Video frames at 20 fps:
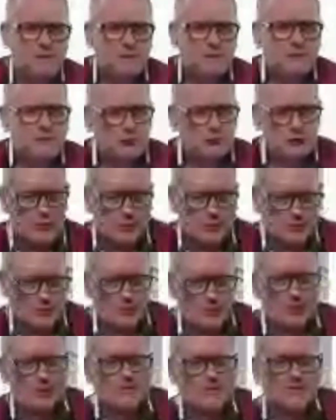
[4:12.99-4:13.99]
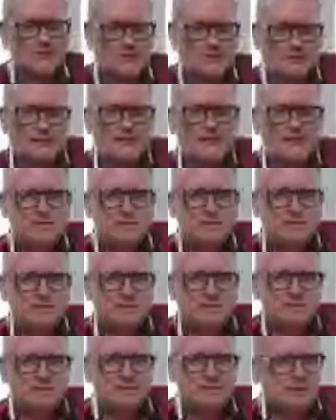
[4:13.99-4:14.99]
So nobody walks away.
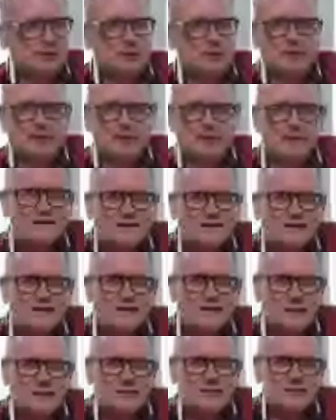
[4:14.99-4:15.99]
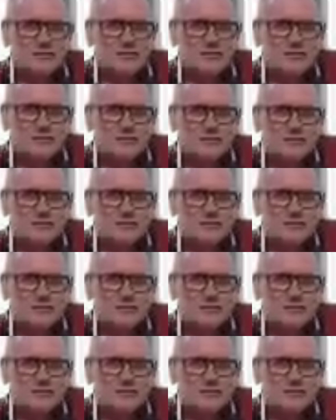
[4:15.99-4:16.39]
Nobody can give you direction.